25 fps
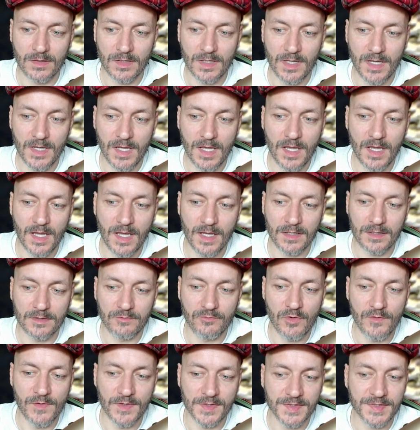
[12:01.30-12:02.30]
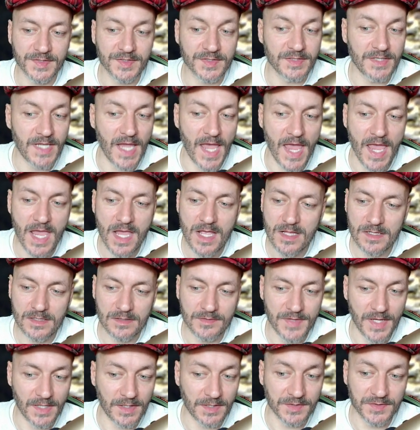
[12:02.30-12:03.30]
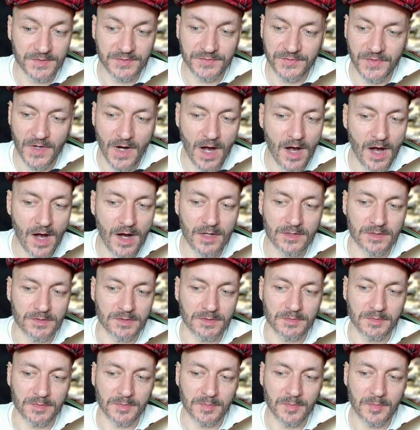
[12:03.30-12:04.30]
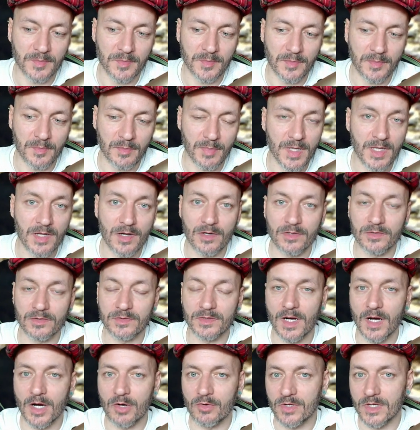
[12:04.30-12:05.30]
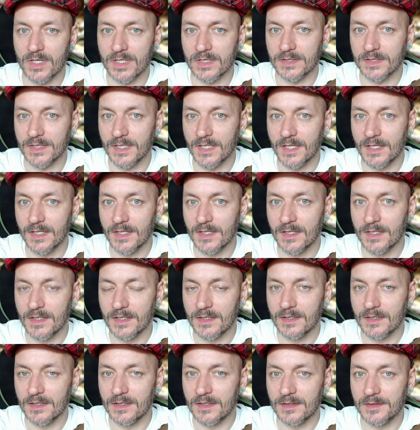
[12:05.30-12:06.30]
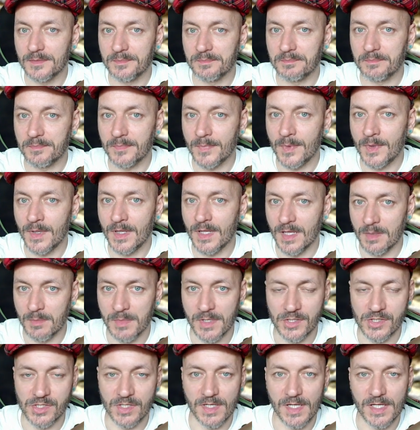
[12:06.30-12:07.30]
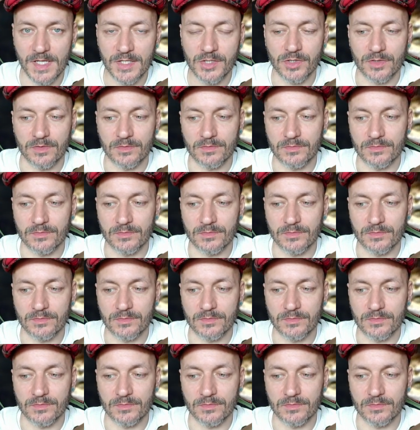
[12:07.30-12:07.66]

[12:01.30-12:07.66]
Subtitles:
and with a scale that is far beyond our imagination.